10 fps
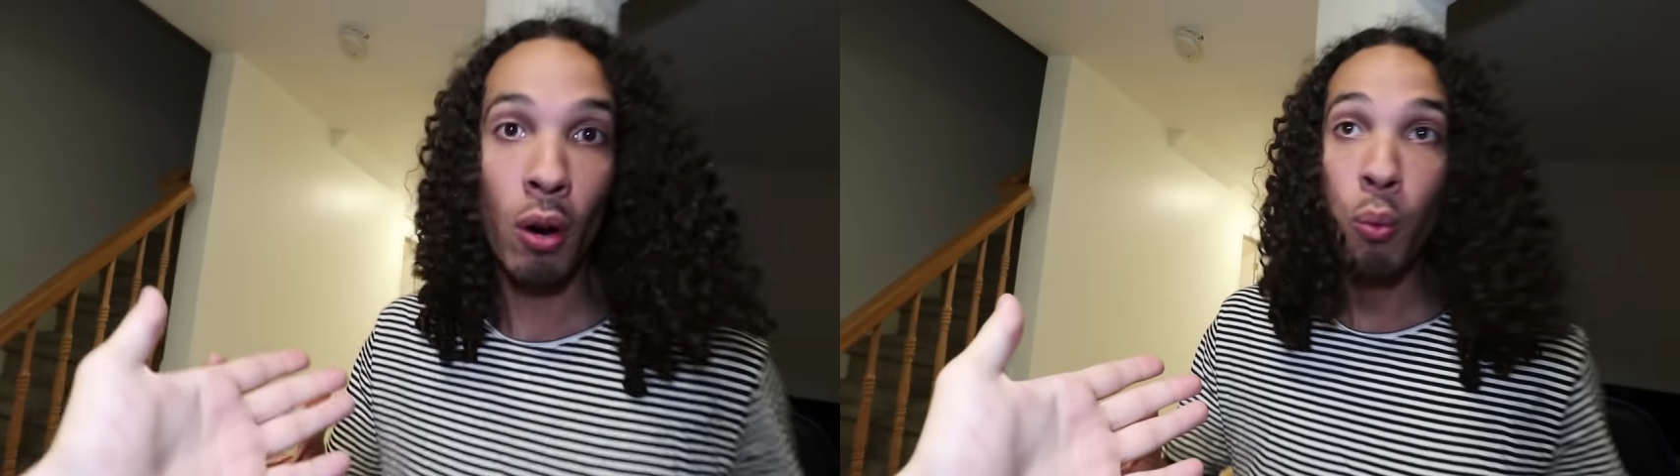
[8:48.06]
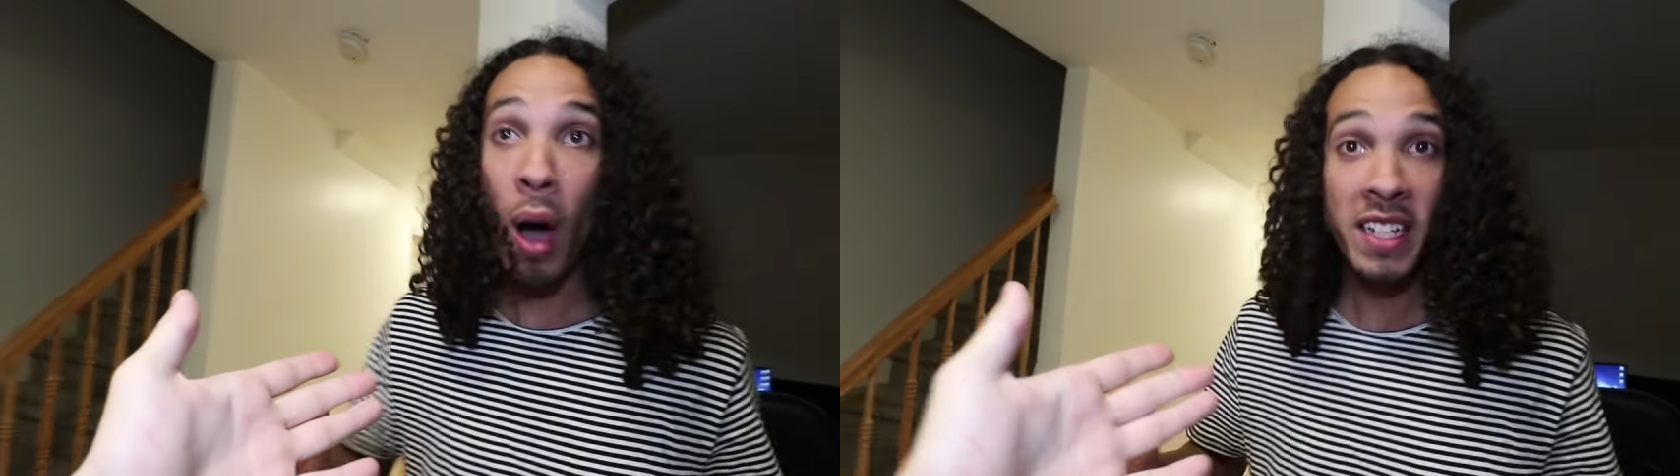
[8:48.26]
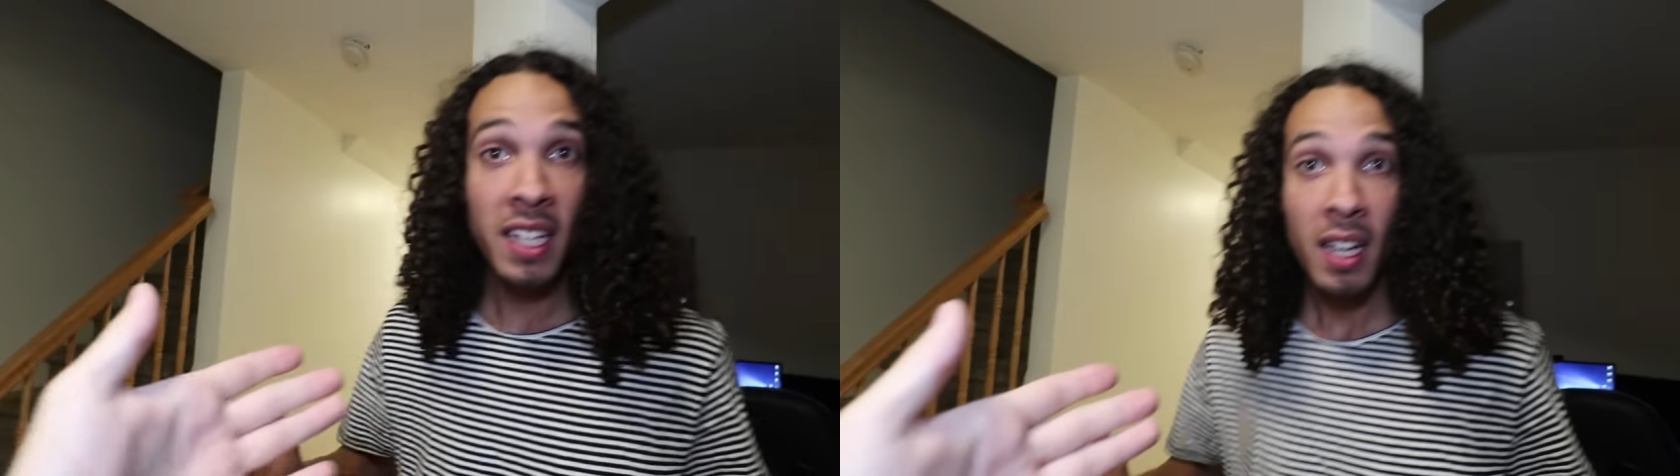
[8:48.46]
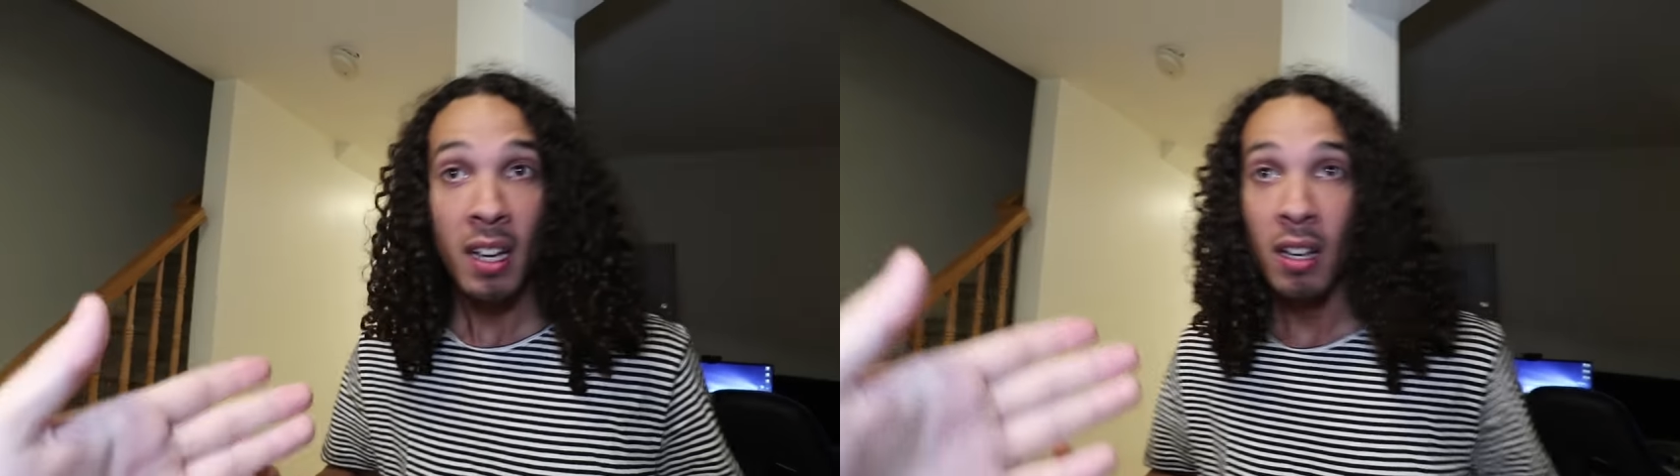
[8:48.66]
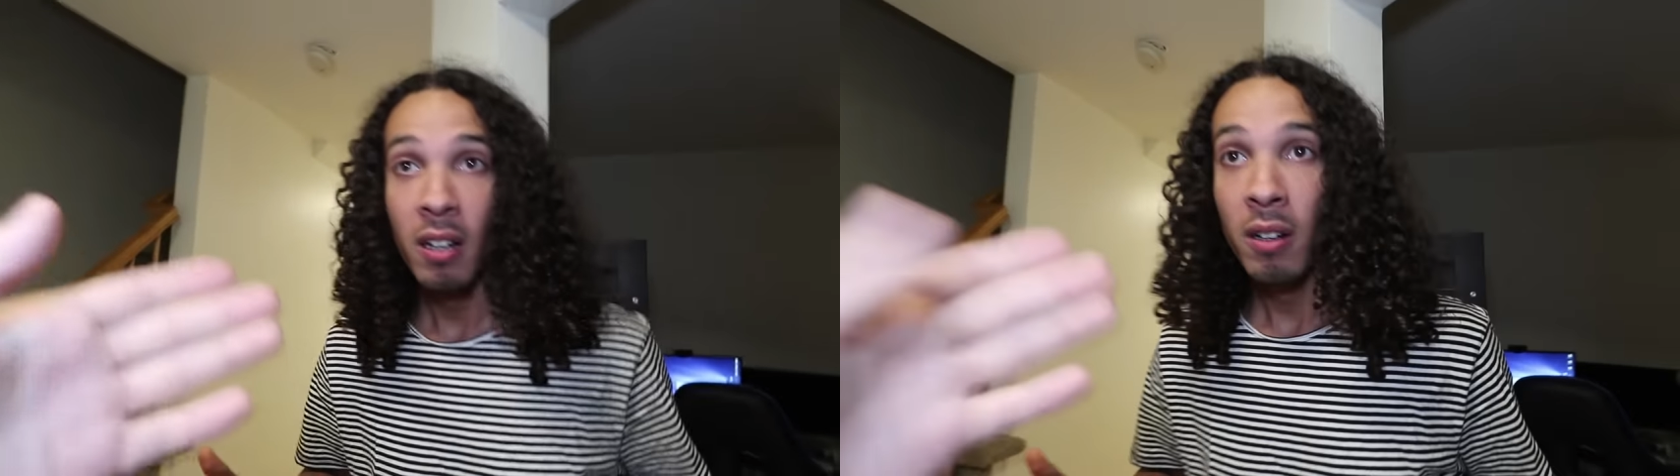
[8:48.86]
Yo, what? Dude,
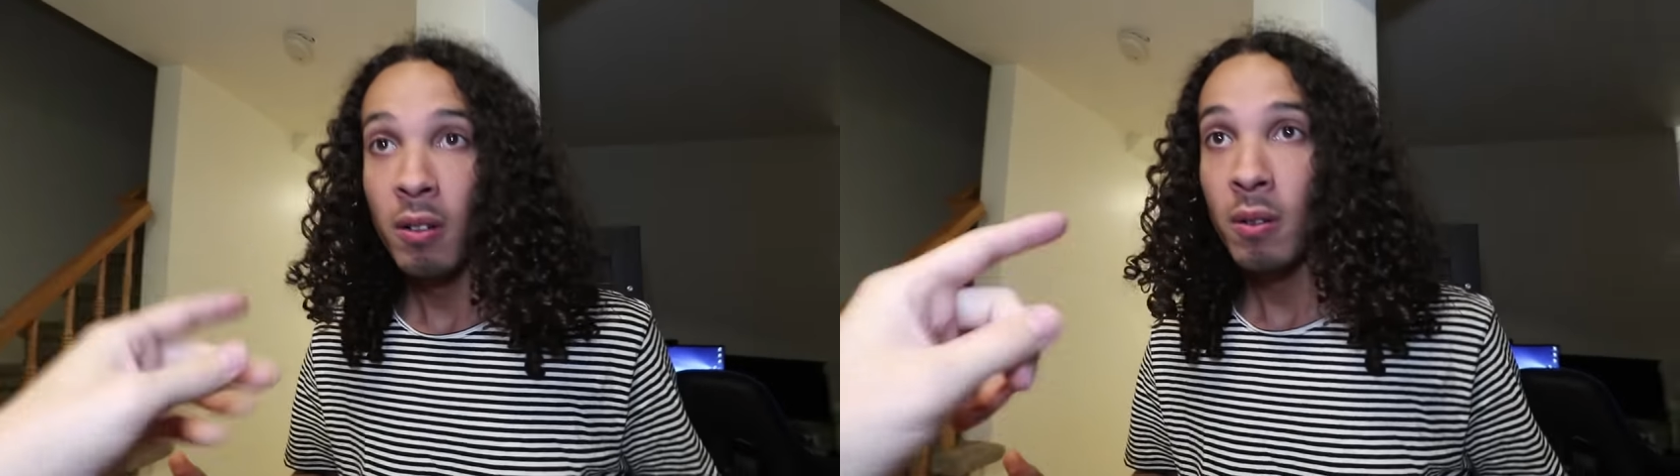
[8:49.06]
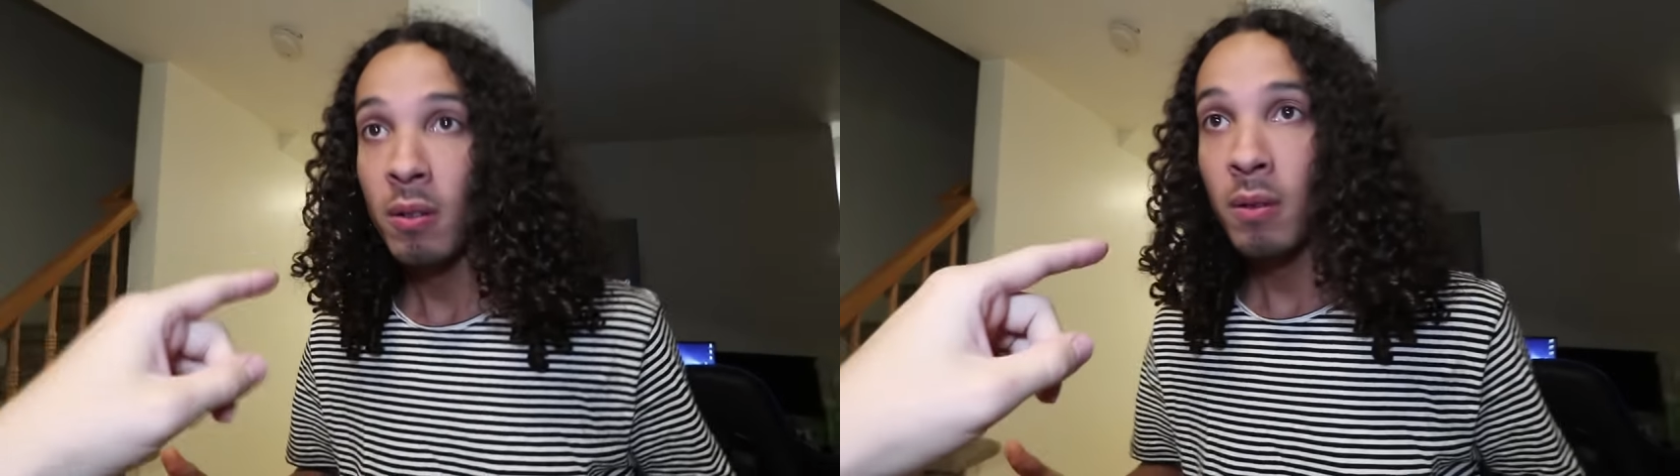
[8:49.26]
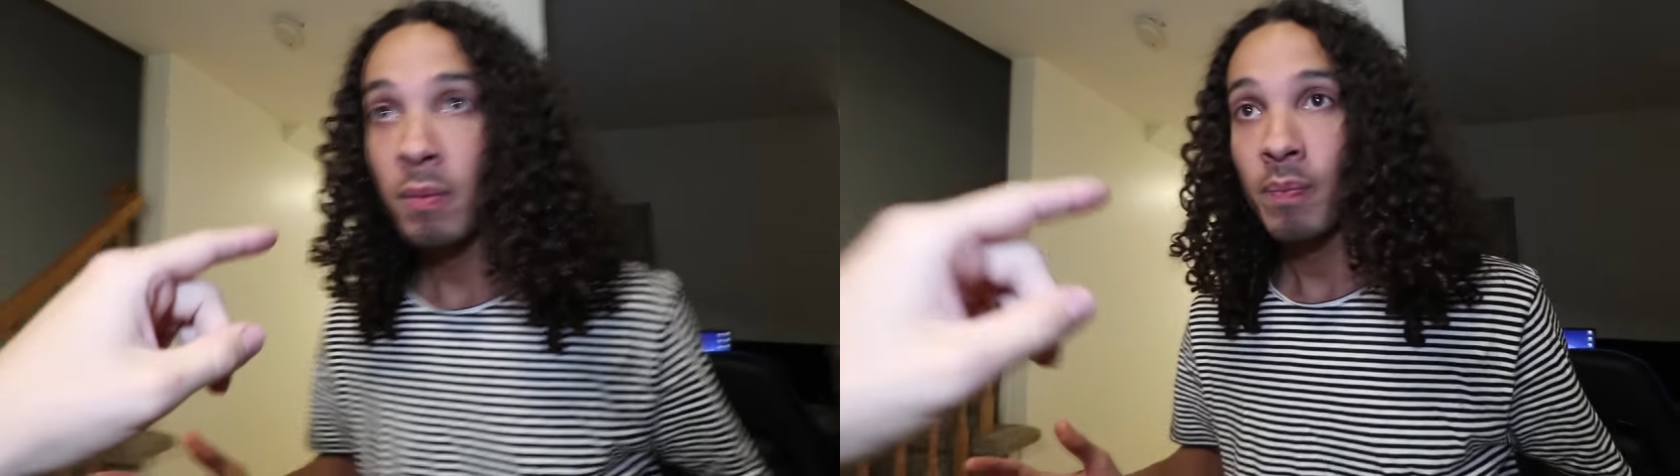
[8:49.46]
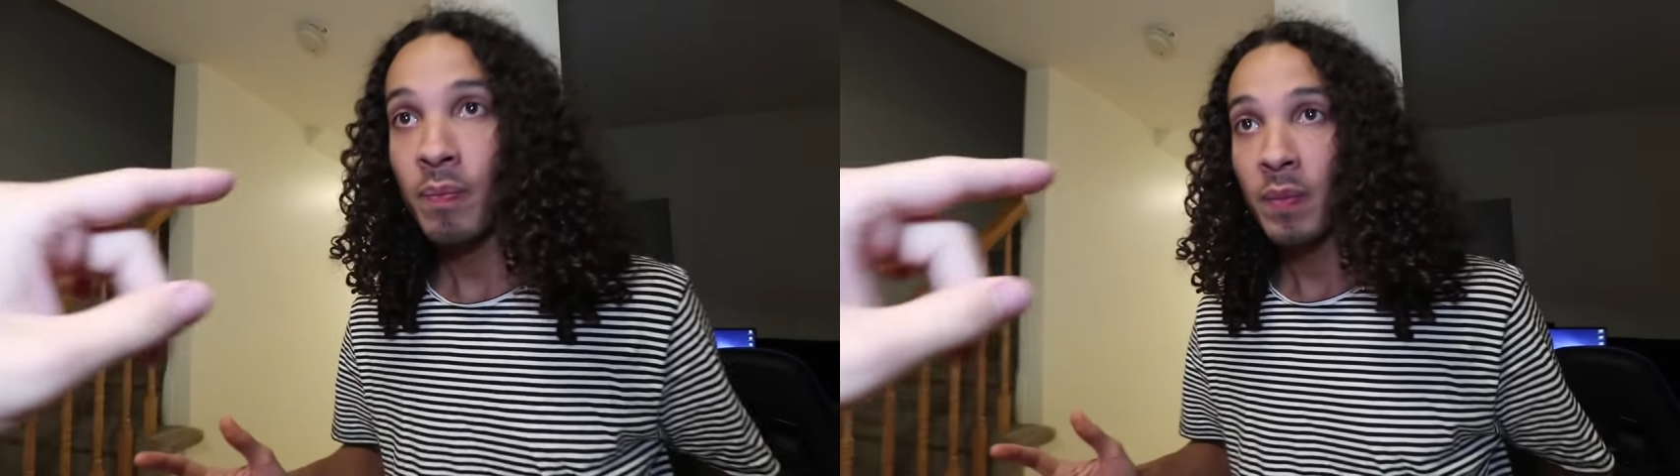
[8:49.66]
only one of us can be